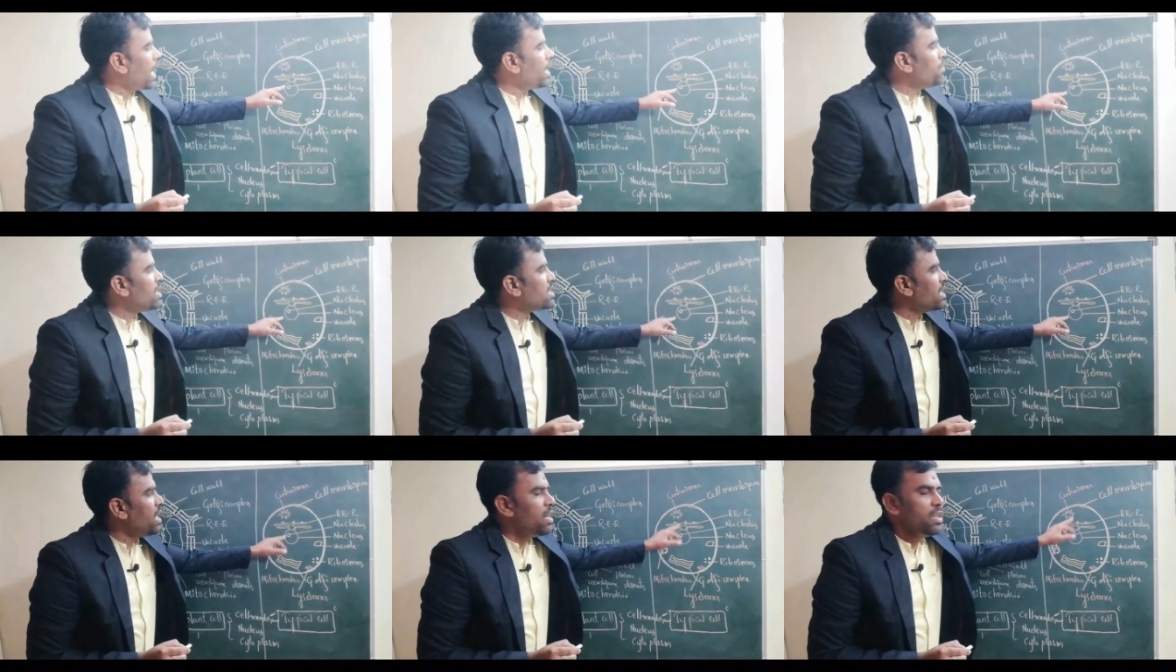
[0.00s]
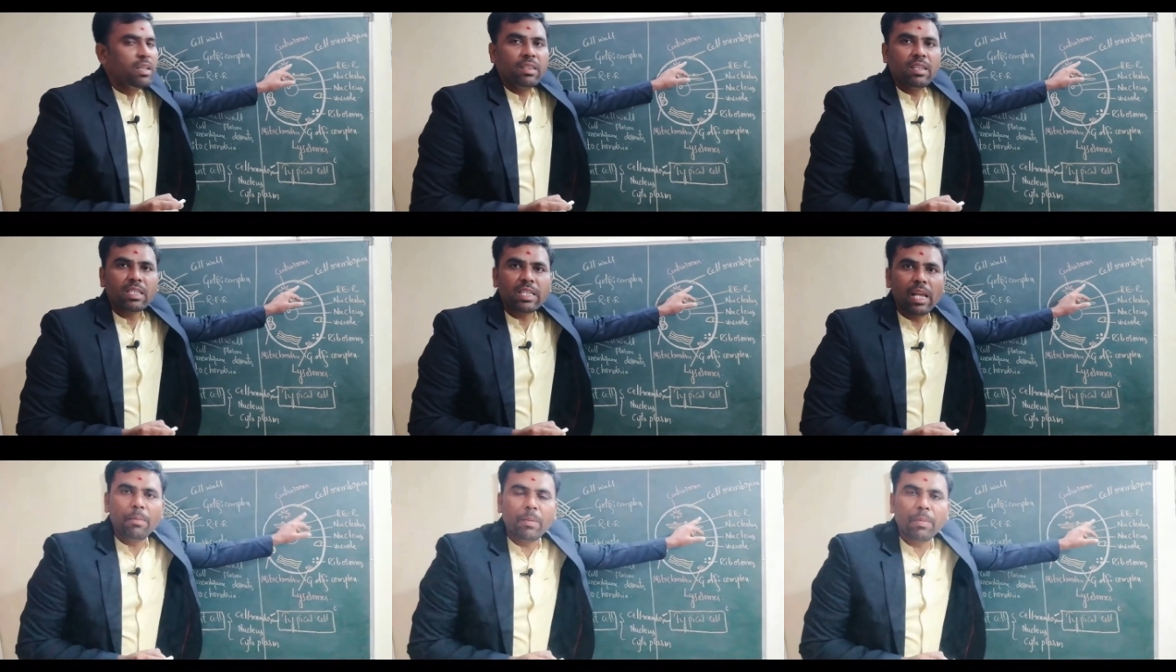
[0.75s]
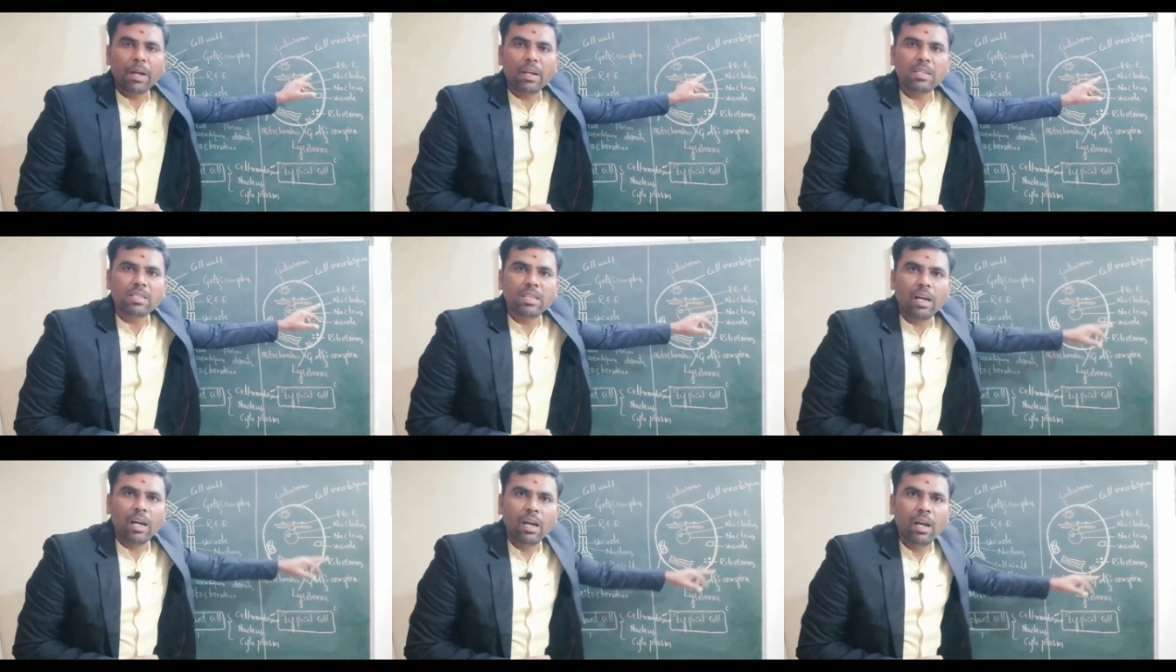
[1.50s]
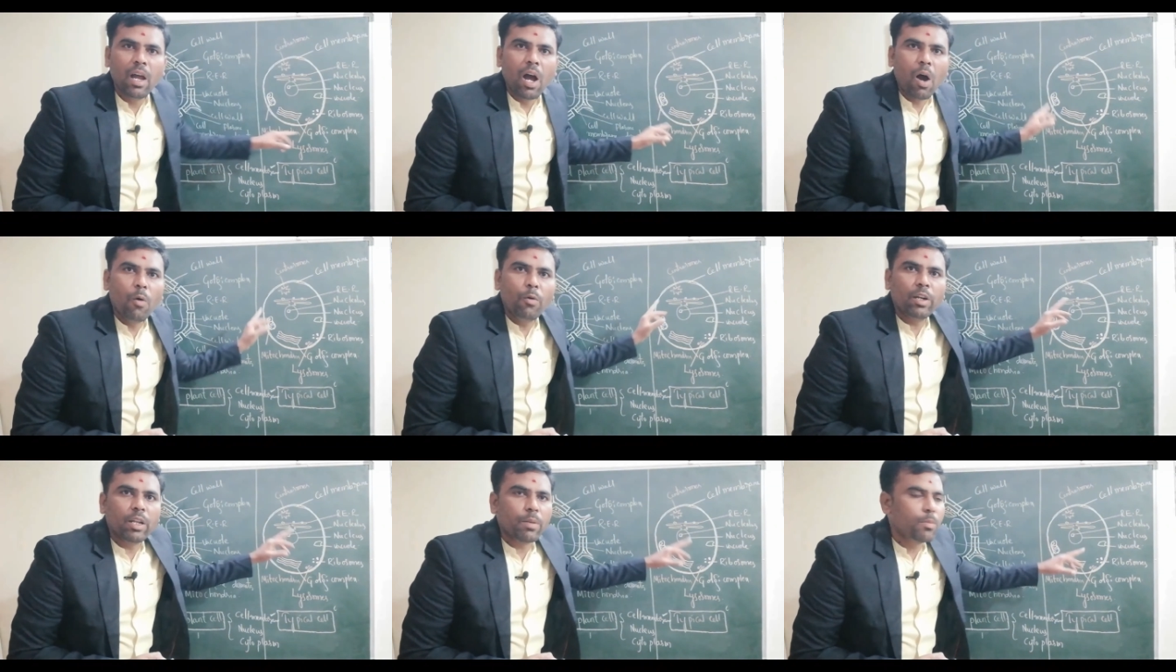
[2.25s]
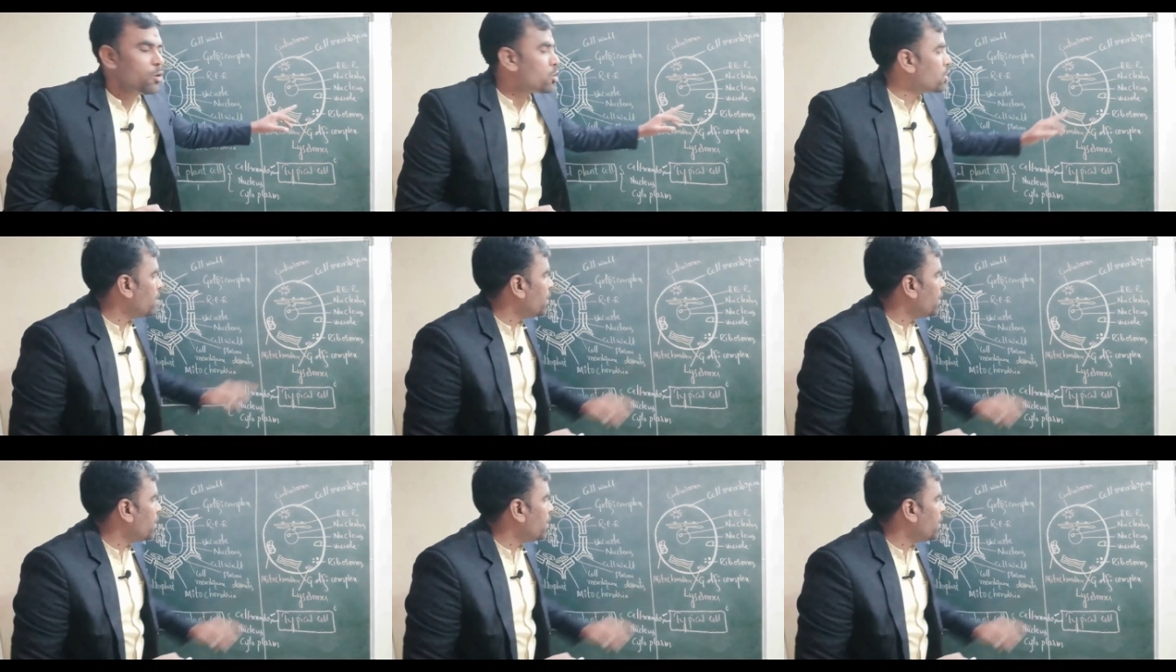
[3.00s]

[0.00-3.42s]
animal cell, the cell membrane is the outermost